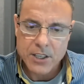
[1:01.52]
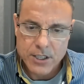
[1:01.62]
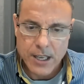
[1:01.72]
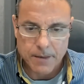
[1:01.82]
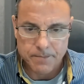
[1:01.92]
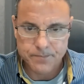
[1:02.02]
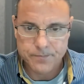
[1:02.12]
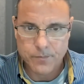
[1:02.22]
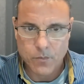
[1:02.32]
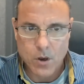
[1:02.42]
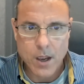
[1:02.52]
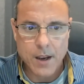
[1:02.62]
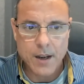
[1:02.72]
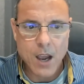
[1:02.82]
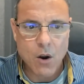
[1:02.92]
I sell it.
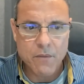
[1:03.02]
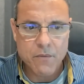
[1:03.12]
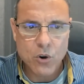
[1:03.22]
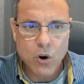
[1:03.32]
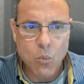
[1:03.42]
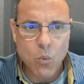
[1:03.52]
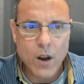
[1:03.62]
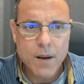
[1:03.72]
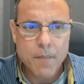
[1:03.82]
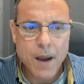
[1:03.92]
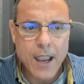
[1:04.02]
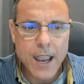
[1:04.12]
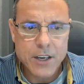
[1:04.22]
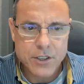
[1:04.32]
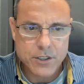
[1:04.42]
Okay. Now, if you are one of my
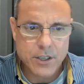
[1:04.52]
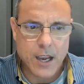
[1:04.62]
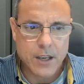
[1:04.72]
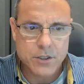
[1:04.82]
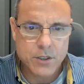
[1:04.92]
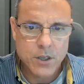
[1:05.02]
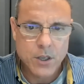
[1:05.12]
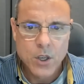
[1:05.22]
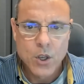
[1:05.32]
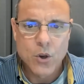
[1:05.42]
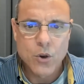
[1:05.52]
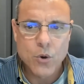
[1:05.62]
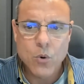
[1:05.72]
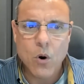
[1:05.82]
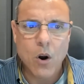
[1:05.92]
agents, guys,
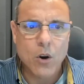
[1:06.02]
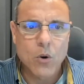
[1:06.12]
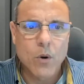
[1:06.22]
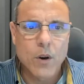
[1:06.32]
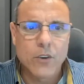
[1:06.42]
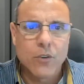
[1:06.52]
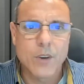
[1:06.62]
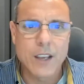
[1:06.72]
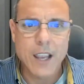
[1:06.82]
you are going to